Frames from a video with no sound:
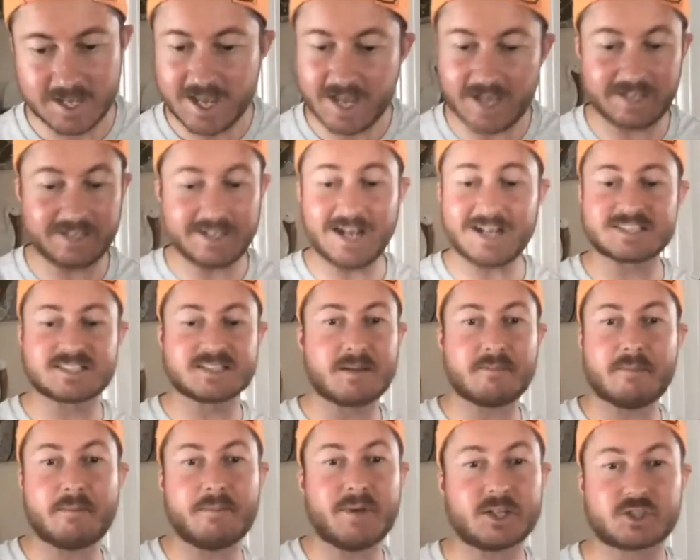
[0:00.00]
And yes,
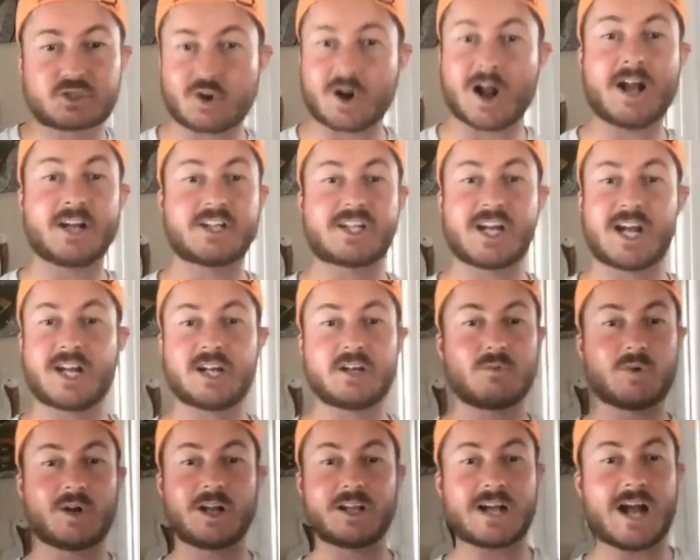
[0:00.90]
I'm a big dry
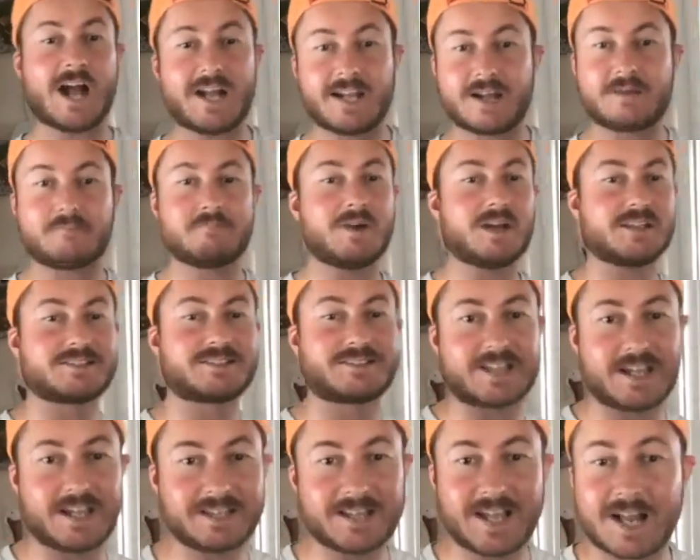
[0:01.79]
January guy. I must
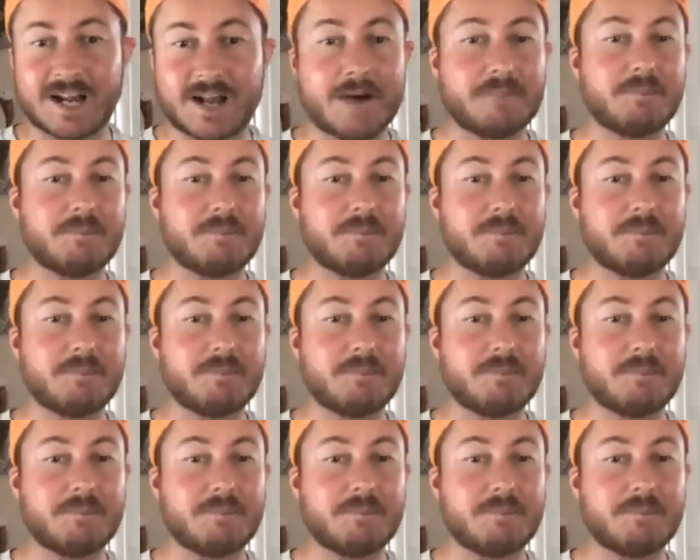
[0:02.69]
say that.